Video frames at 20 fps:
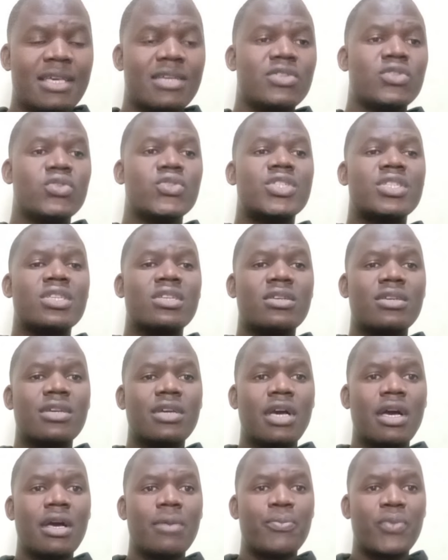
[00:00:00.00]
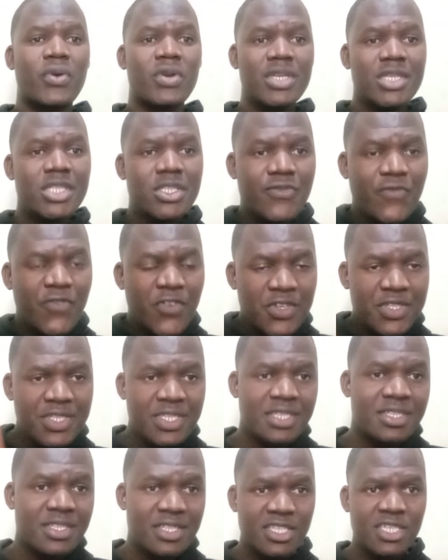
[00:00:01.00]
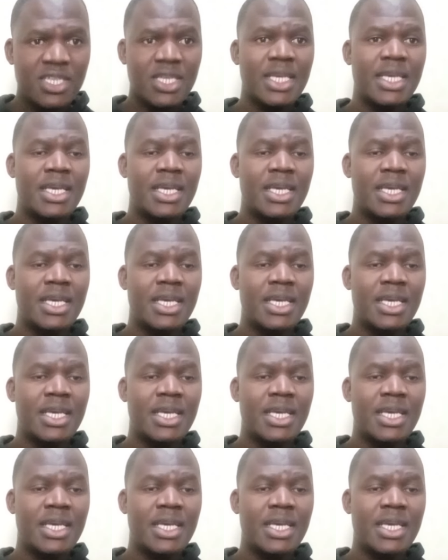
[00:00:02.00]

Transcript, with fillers: using uh, police forces